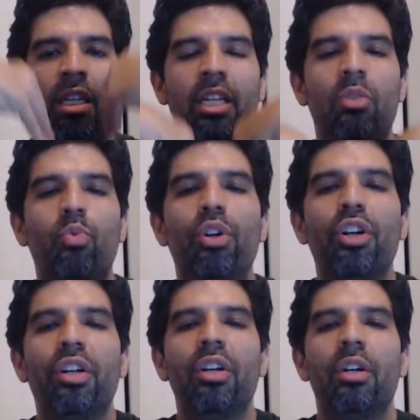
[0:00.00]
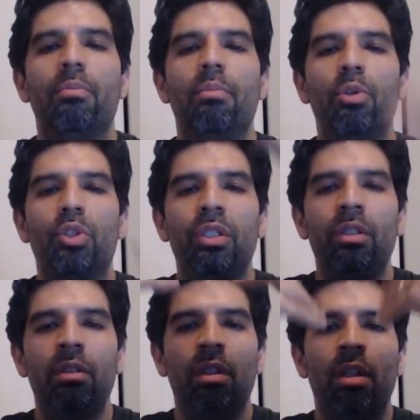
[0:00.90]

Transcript: inward motion,